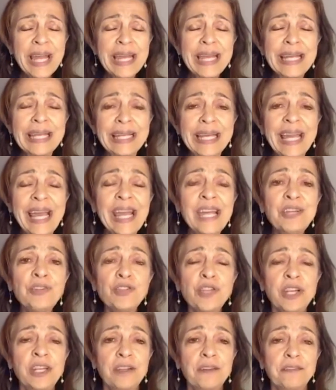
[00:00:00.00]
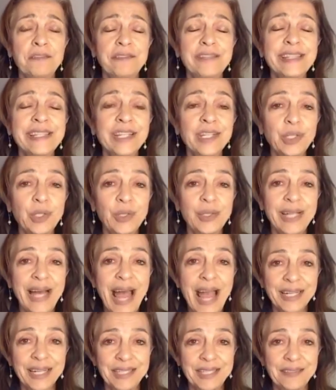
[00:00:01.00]
engage in a physical
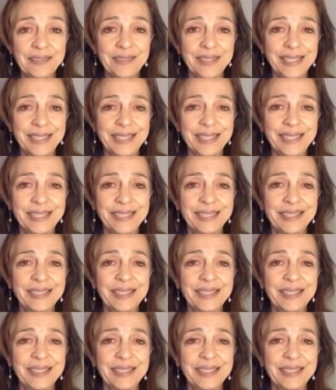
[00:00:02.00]
activity.